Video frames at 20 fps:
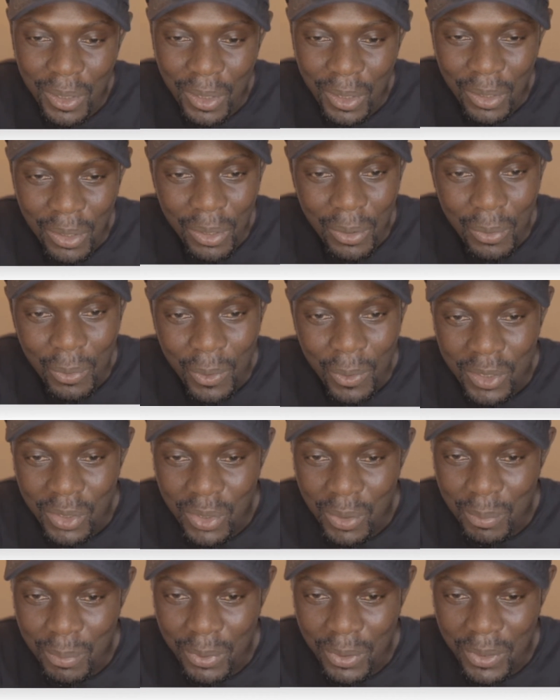you want to
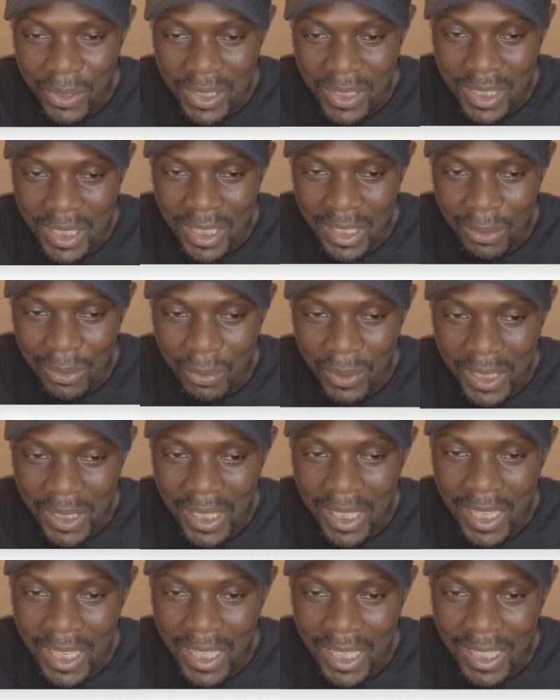proceed with
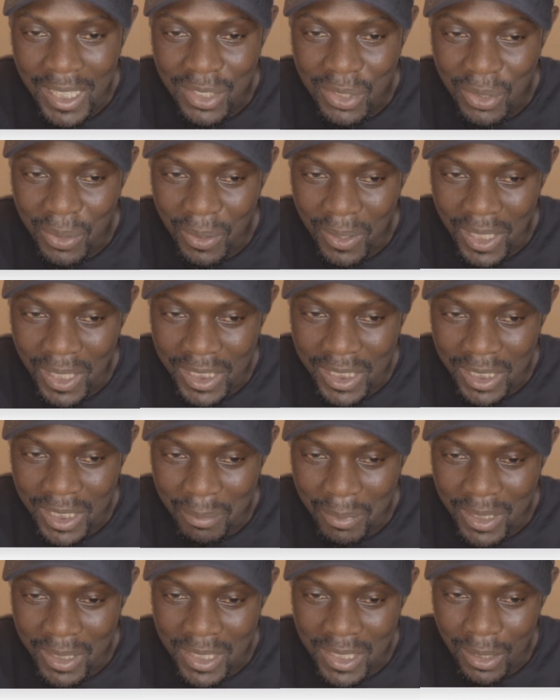getting a scholarship
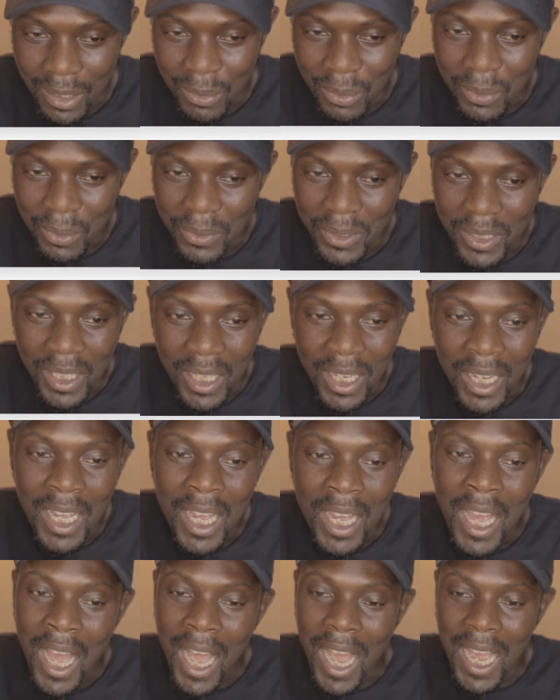in South Korea.
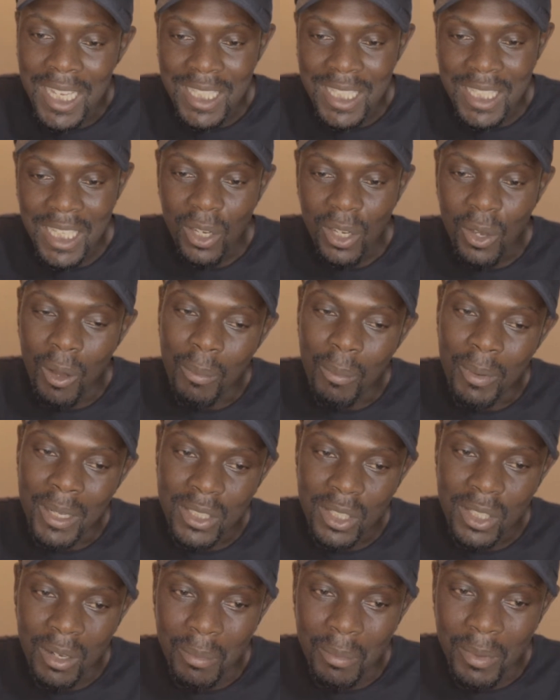I see comments
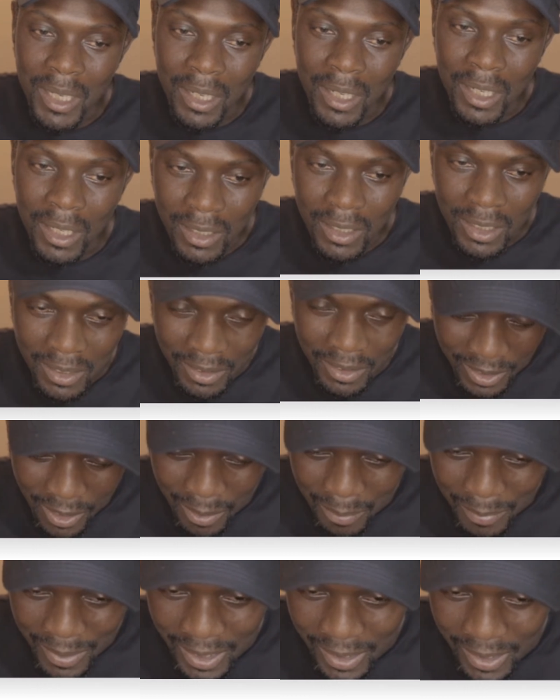coming
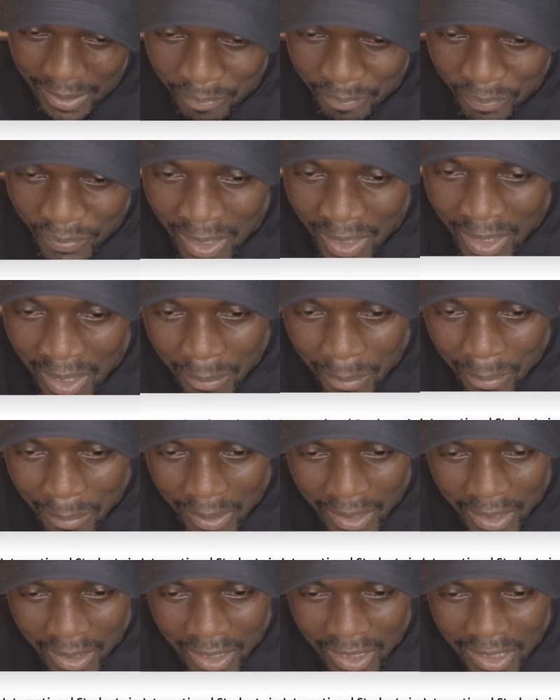in,
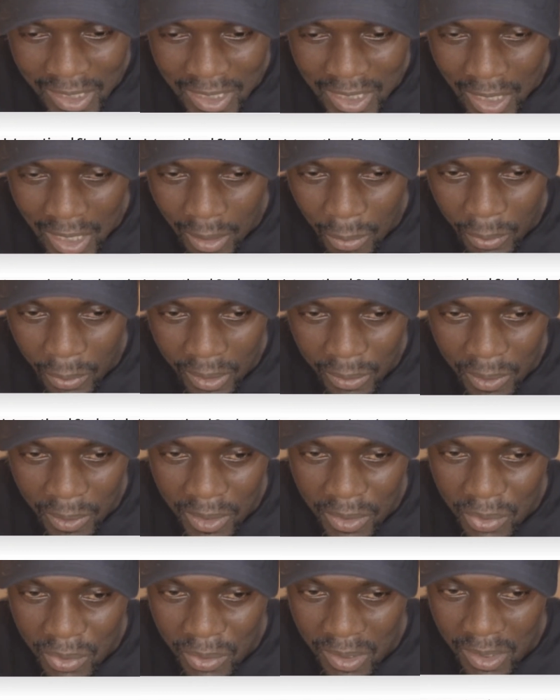but this is how we are going
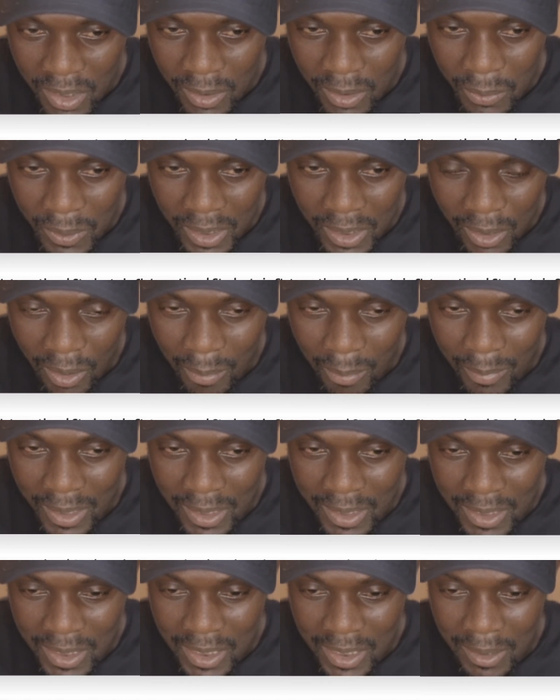to deal with the
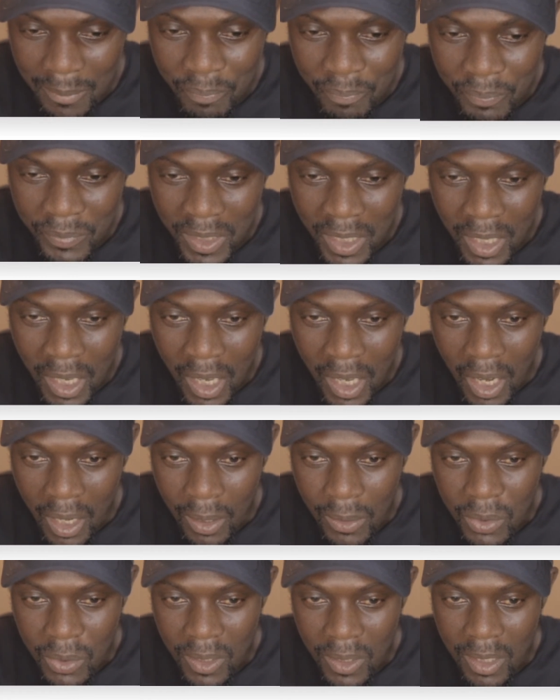comments. I'll
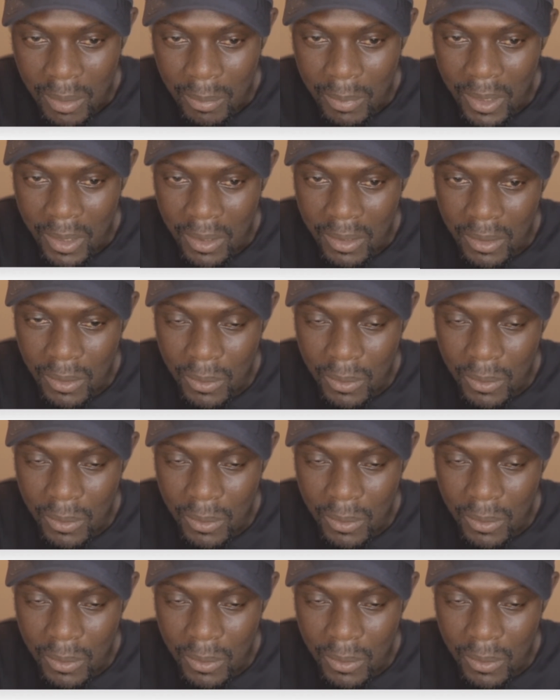talk about